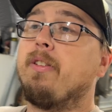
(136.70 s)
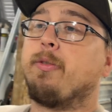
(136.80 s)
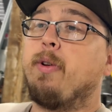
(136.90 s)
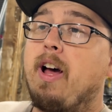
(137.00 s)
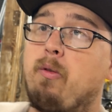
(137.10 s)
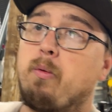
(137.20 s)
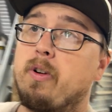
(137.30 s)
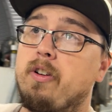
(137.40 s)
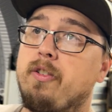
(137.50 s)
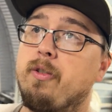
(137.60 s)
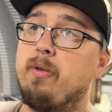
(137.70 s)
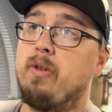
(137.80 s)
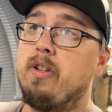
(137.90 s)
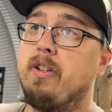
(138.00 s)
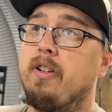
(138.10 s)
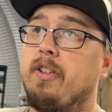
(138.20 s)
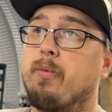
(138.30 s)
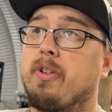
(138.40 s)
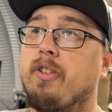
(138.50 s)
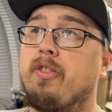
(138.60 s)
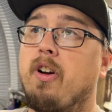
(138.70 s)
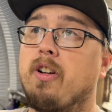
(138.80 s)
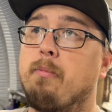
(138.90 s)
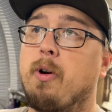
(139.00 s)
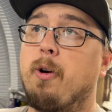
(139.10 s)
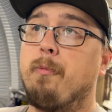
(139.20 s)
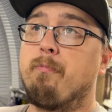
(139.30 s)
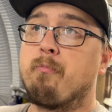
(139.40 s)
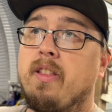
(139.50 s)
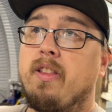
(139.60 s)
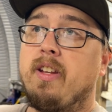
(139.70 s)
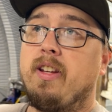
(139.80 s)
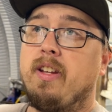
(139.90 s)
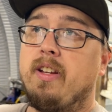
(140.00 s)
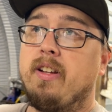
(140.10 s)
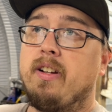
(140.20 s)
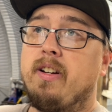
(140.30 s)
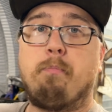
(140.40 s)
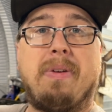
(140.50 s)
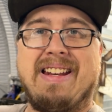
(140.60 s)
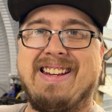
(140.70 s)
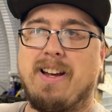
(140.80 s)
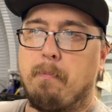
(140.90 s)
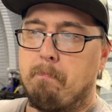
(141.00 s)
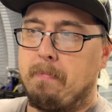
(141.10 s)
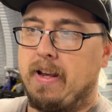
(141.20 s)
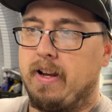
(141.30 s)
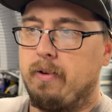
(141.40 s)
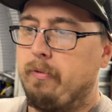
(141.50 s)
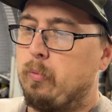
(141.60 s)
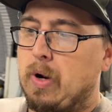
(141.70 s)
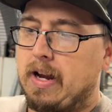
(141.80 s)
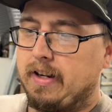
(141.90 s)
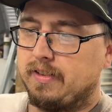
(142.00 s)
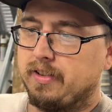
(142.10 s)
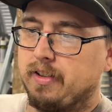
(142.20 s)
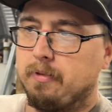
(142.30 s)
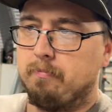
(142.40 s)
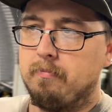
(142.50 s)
So now what we're gonna do is we're gonna talk about the PDM and why it's a